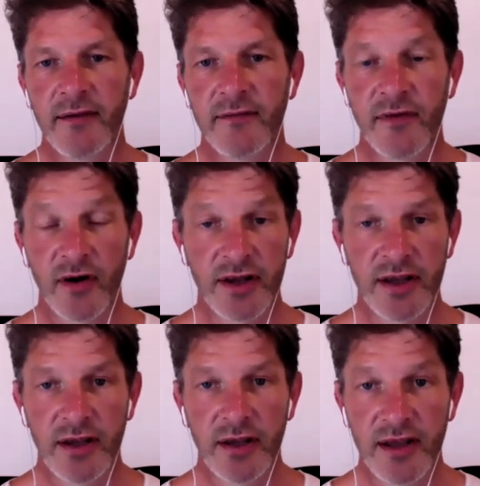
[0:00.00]
very
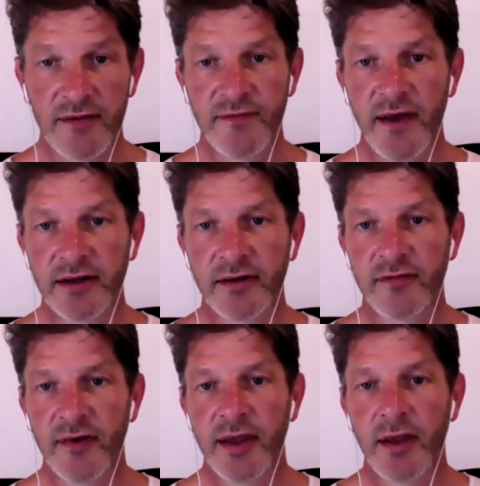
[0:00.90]
effective
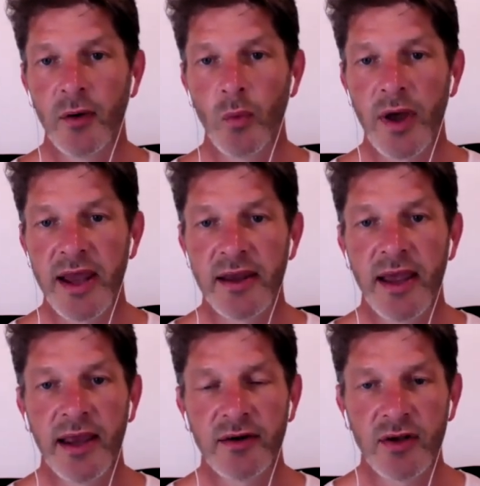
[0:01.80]
way
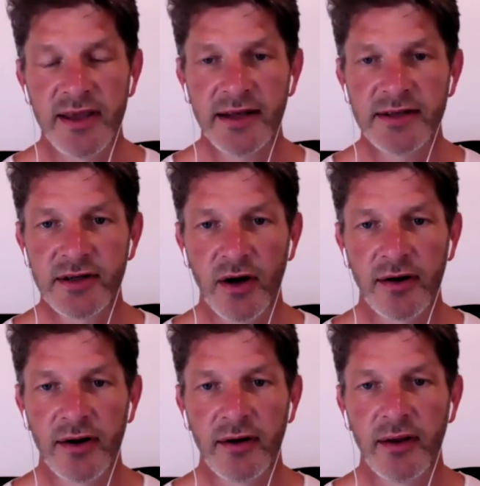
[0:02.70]
to get
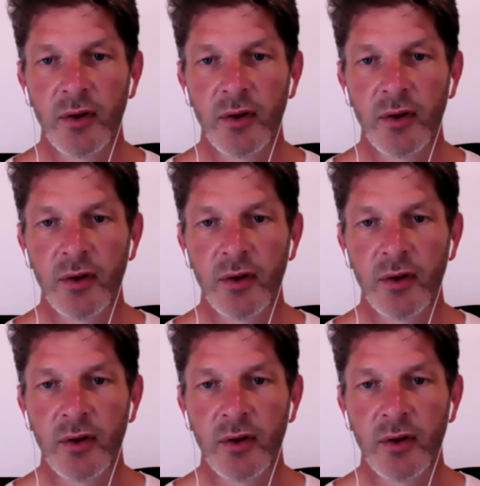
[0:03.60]
started